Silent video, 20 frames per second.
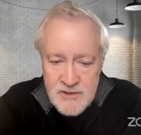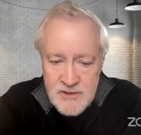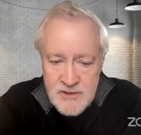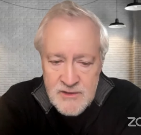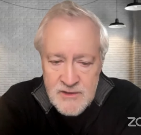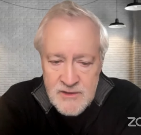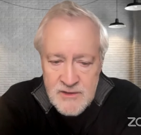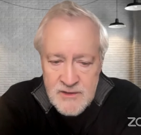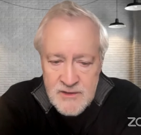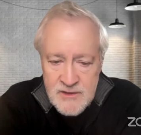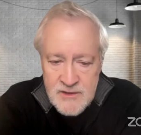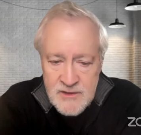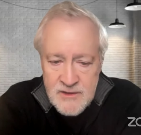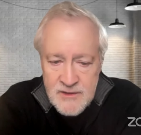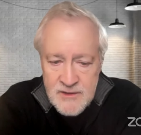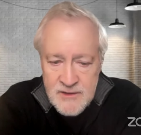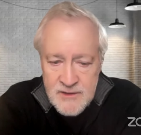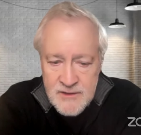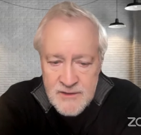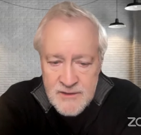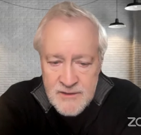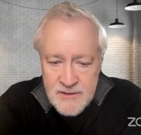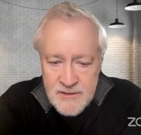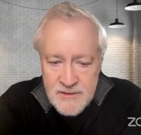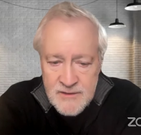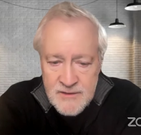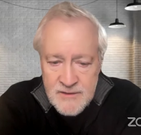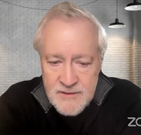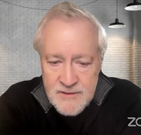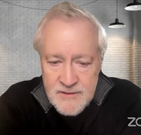
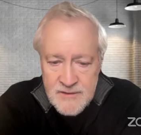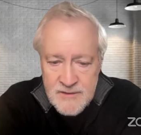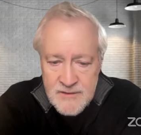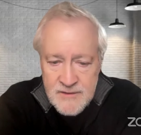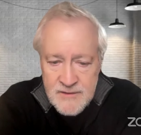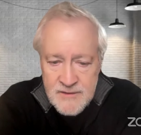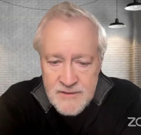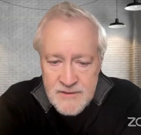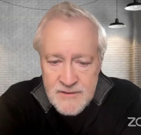No one is speaking in this clip.